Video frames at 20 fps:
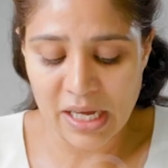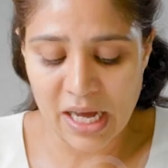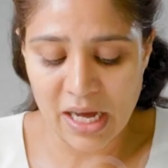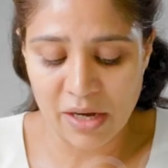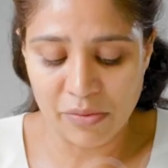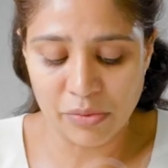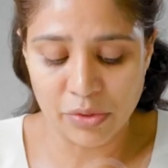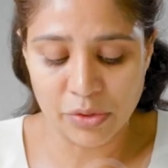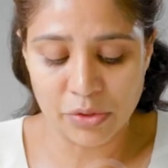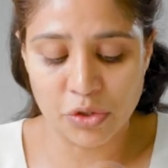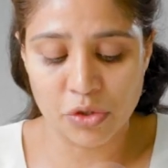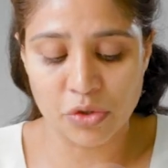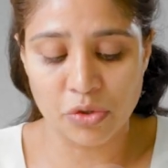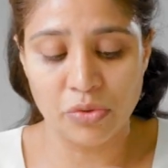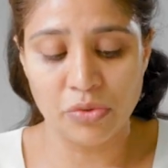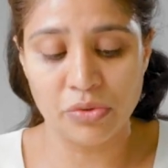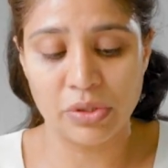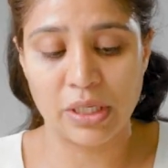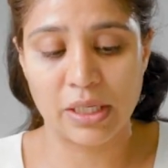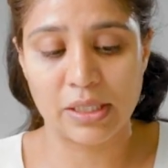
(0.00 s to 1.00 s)
I will
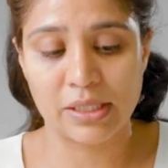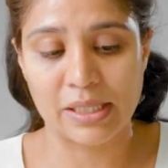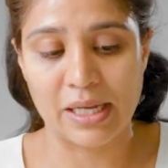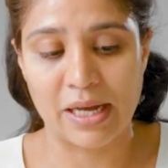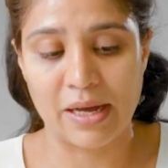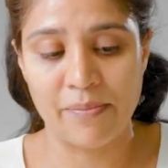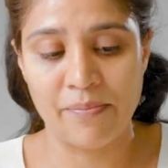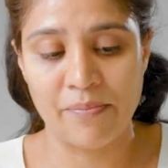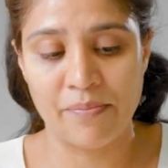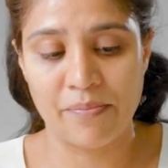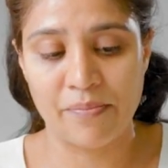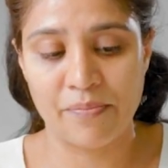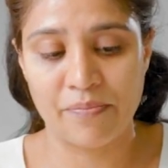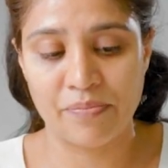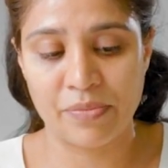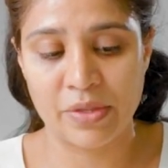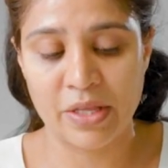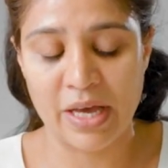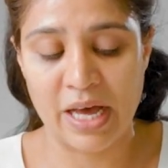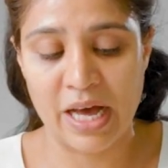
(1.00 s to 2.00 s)
draw this up,
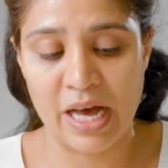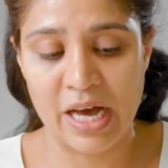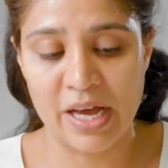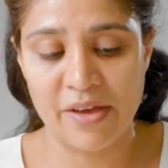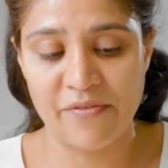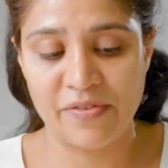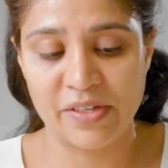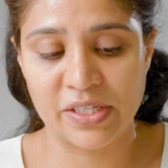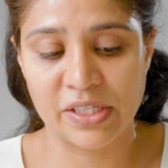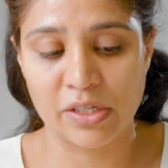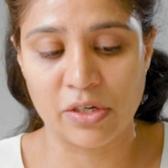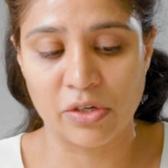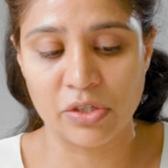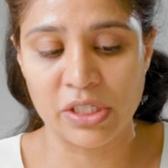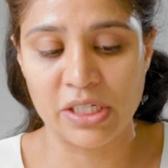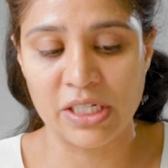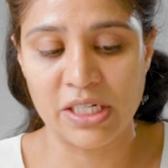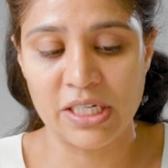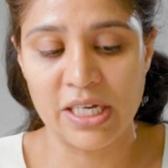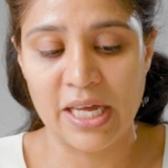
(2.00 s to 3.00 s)
the high
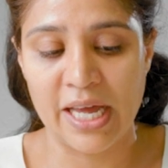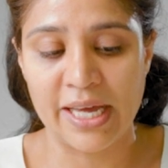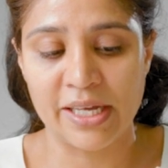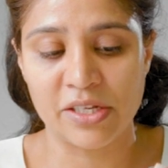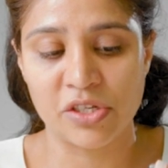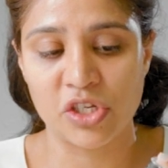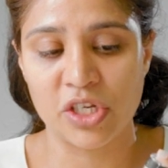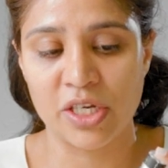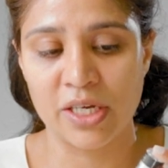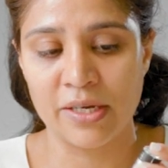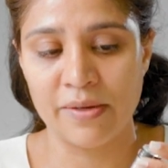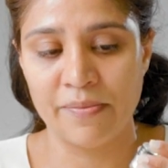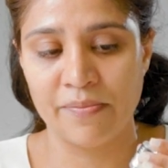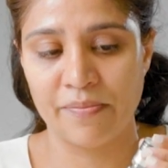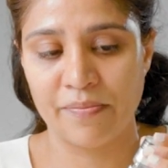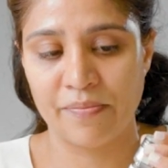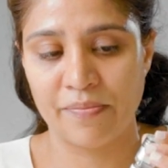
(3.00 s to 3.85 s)
viscosity etching.